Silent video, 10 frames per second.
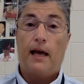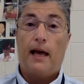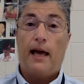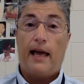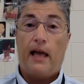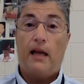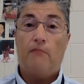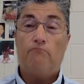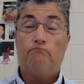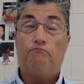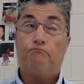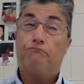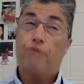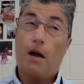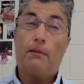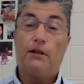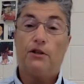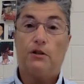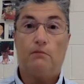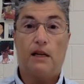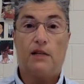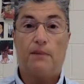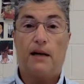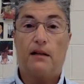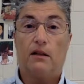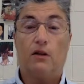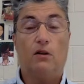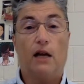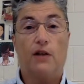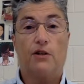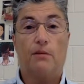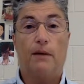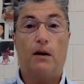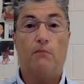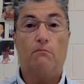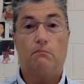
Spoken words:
And probably should expect a little lecture about